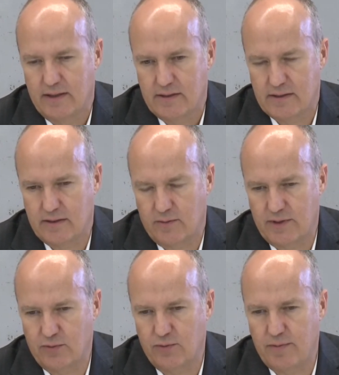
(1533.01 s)
So
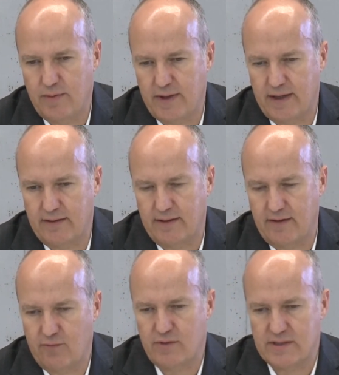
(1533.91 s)
it would be better
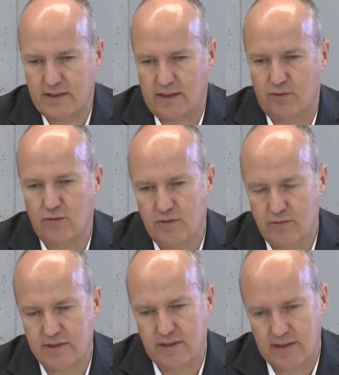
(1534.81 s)
if we start to
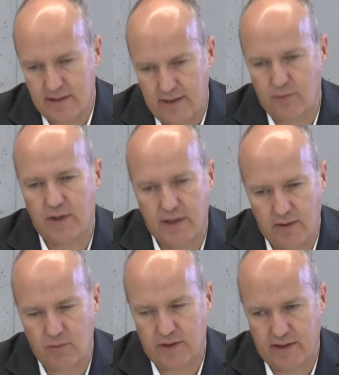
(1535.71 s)
use it and then we
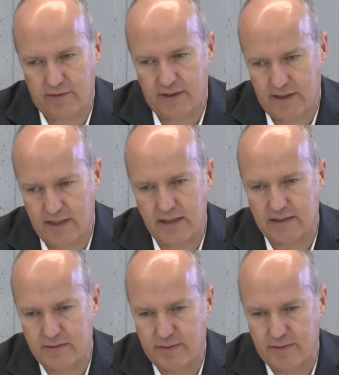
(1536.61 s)
grow whatever it needs,